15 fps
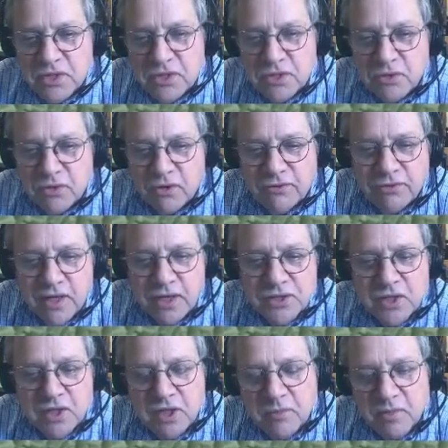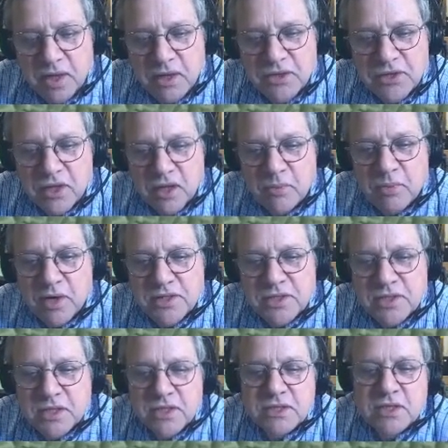It's torrefaction and biochar
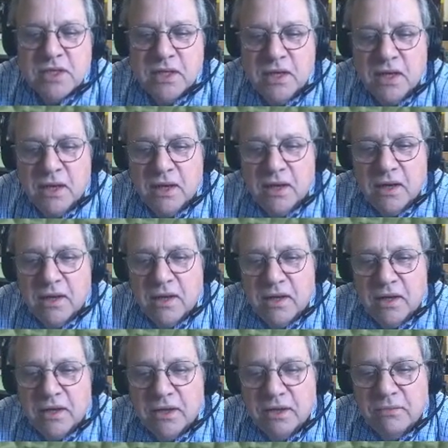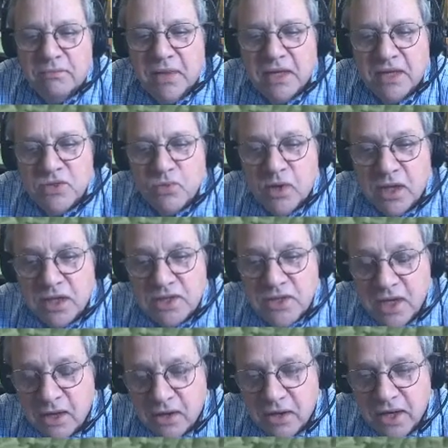process, uh, as well as
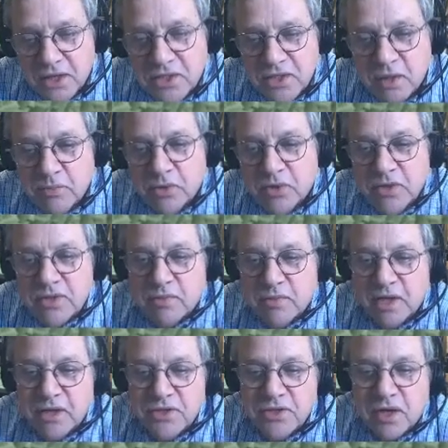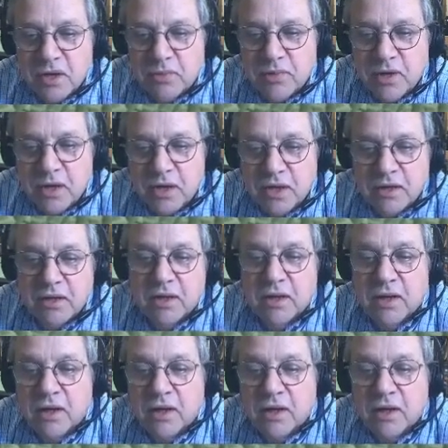Erex. They produce a biochar product.